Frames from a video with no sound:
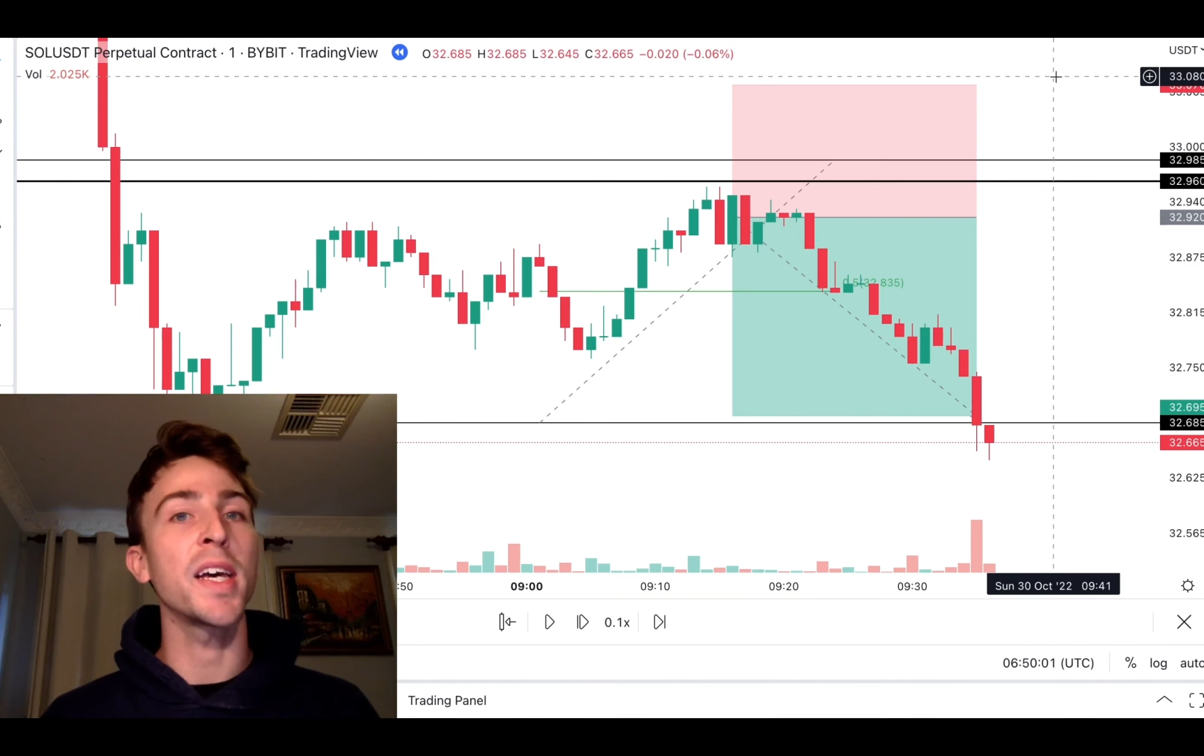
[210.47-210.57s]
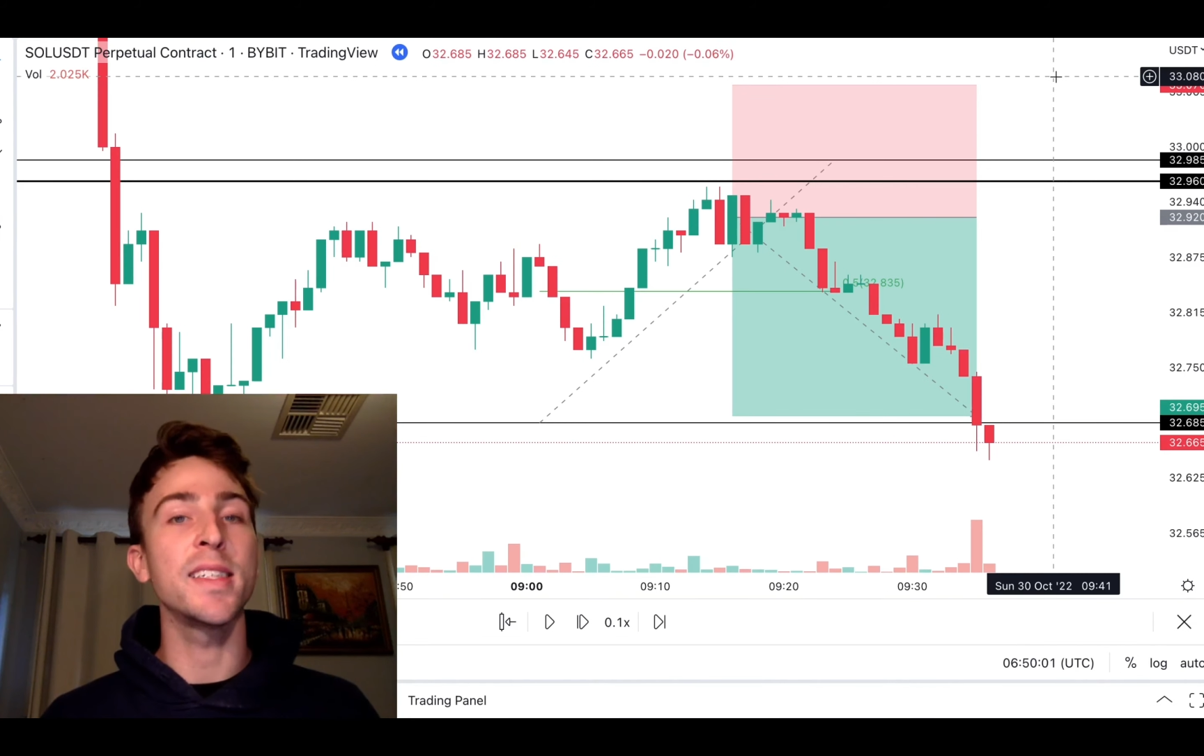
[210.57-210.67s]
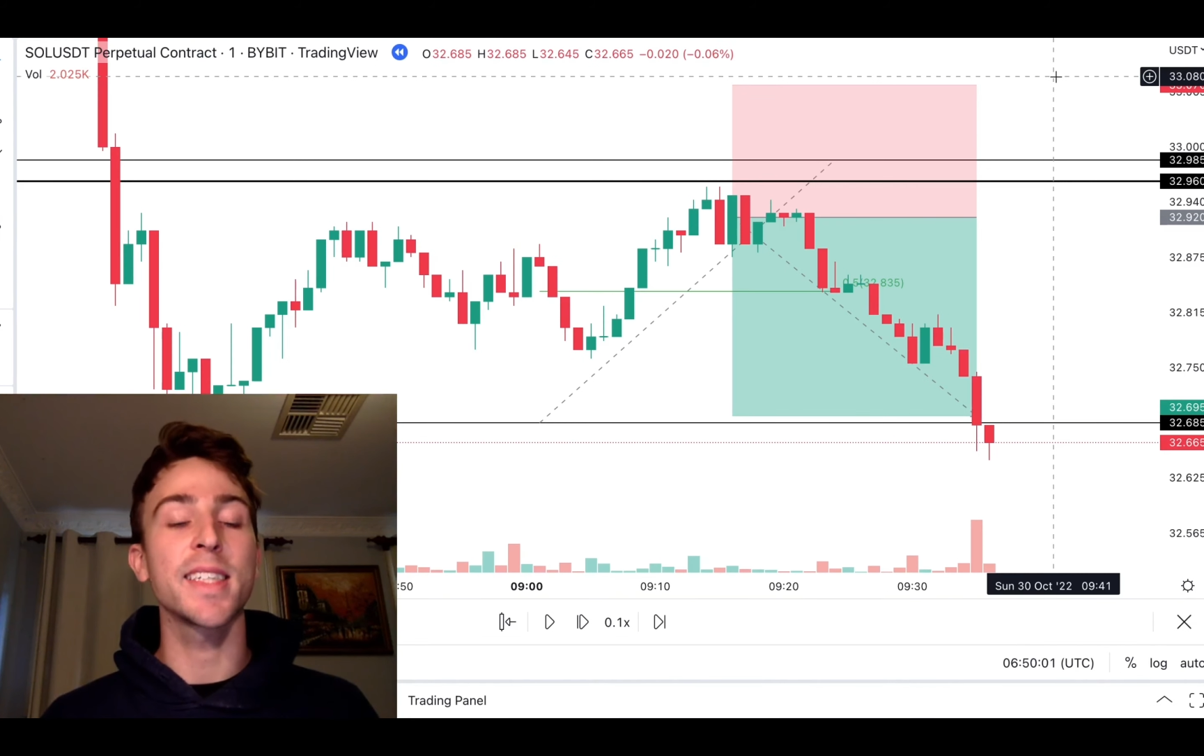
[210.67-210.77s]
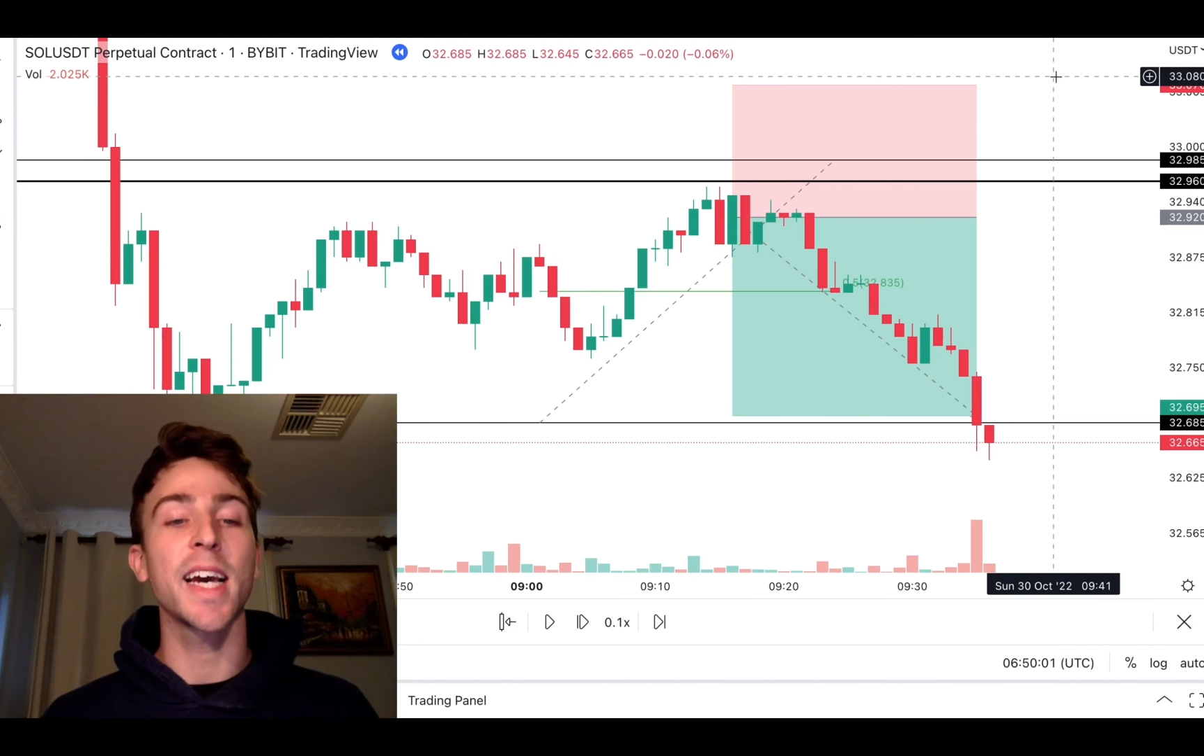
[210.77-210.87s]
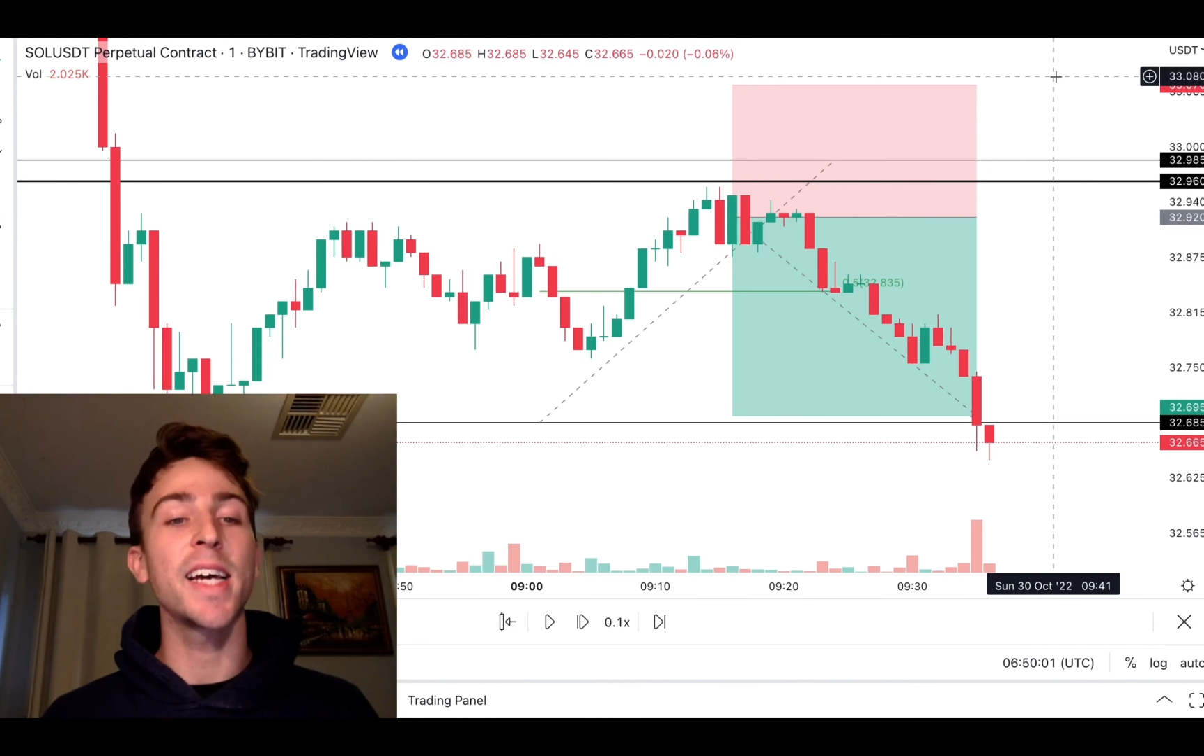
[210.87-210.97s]

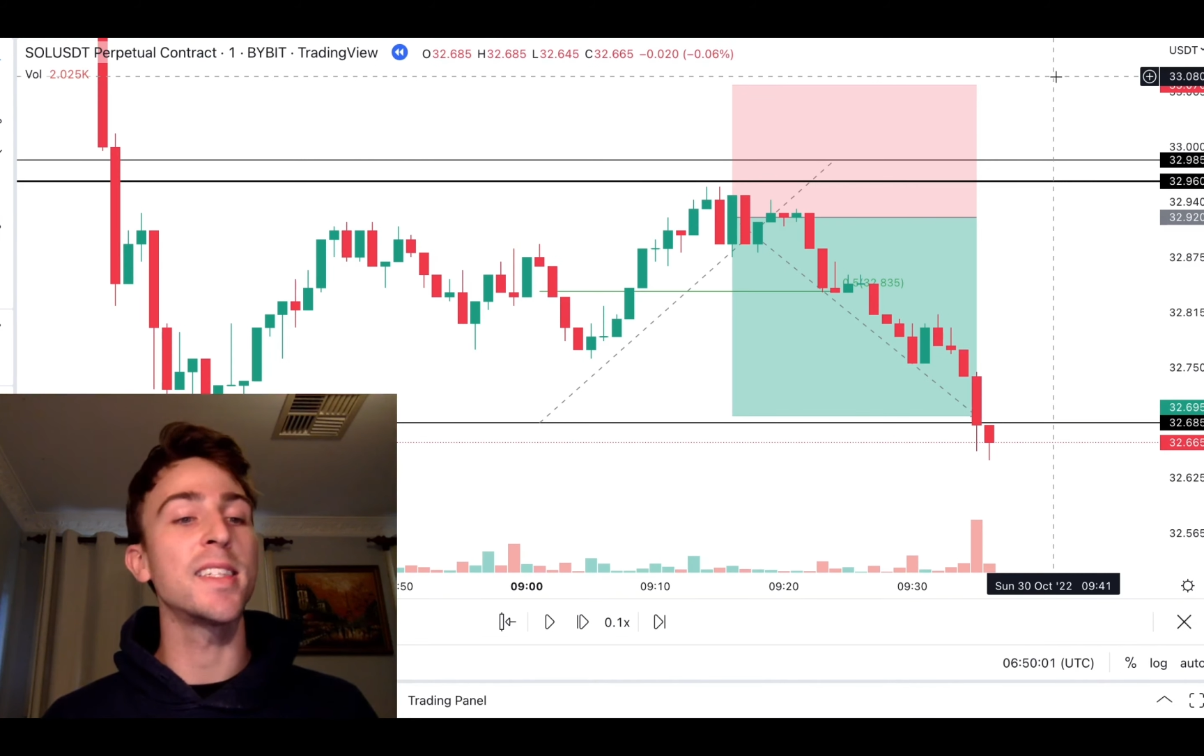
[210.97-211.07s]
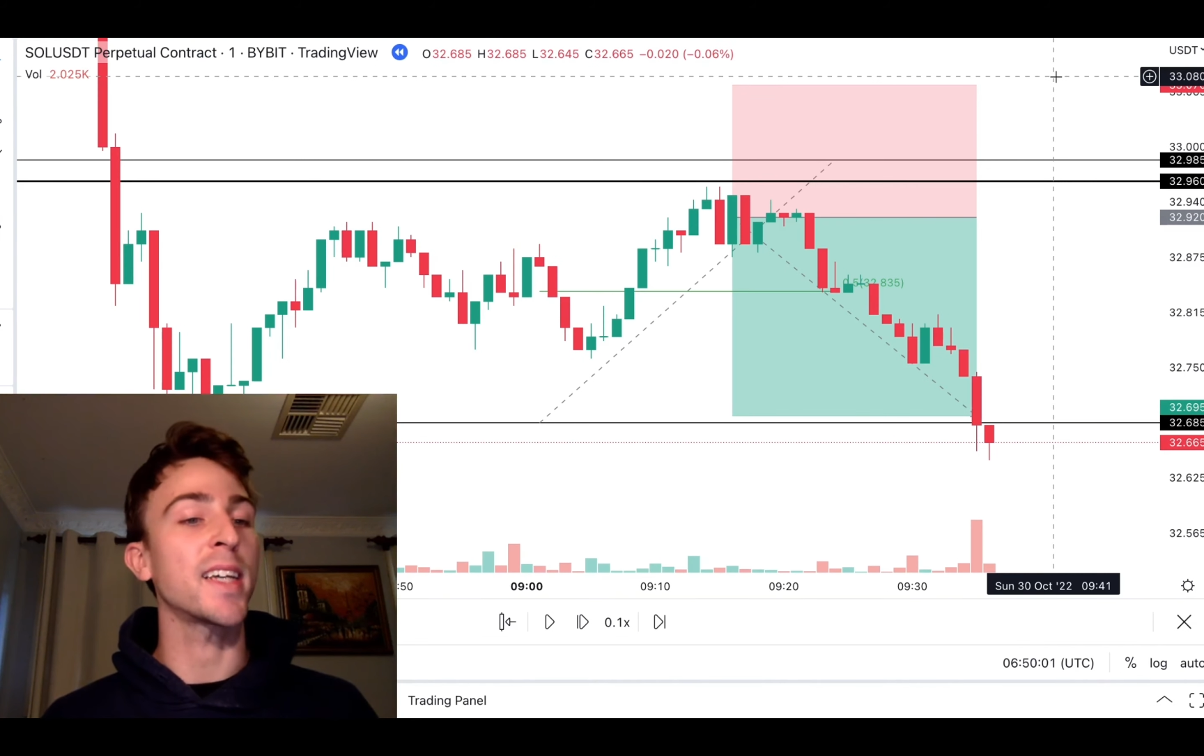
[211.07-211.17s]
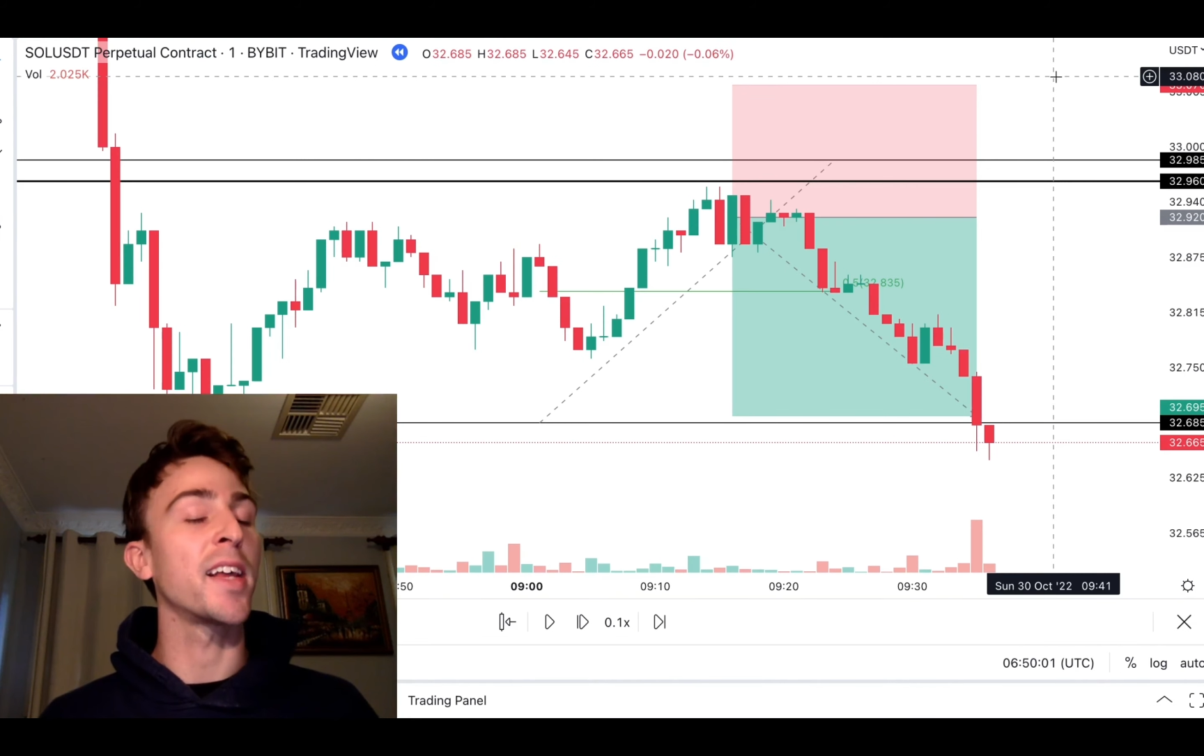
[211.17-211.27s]
indicators